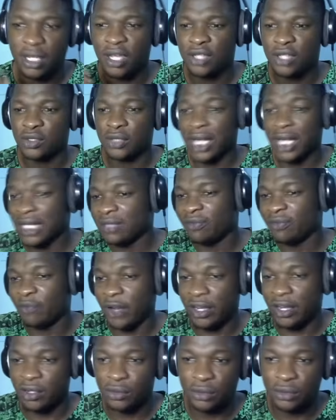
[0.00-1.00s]
So that is
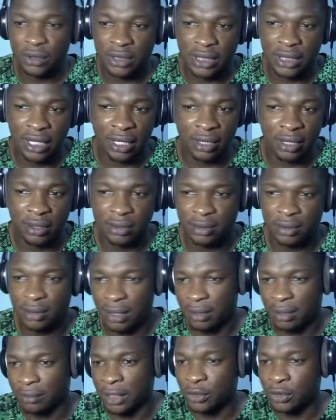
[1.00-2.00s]
very good here.
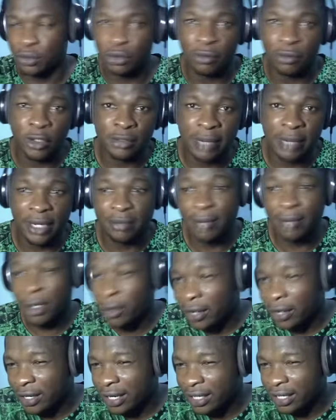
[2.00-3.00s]
I don't know what my
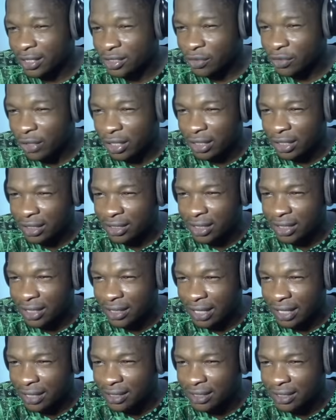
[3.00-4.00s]
current rank is currently
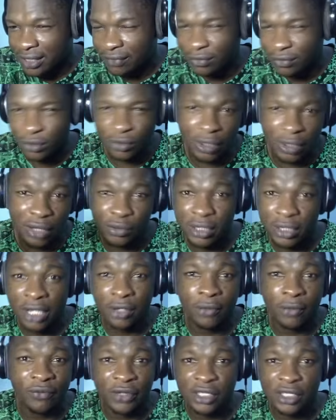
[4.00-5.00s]
397. So I could end
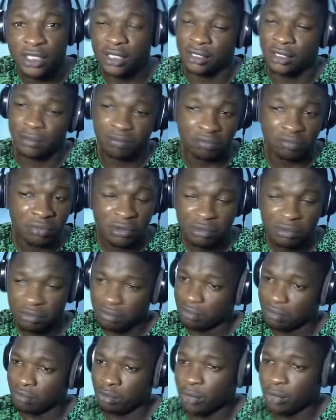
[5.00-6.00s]
up finishing
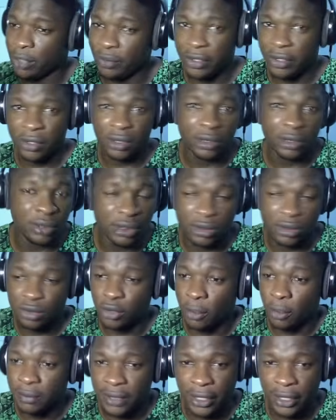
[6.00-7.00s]
maybe in
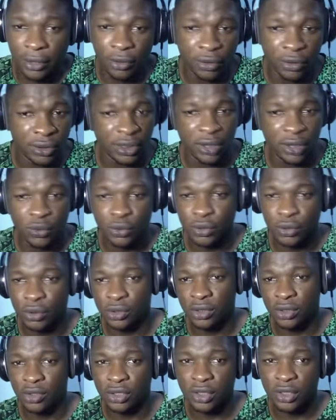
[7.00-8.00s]
top 300, who
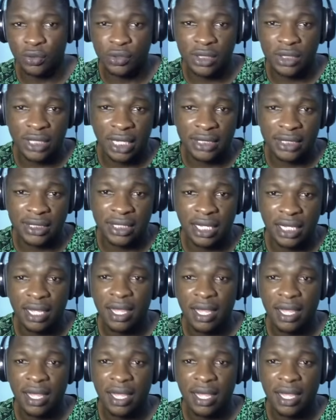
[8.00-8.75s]
knows. So it's a good start here.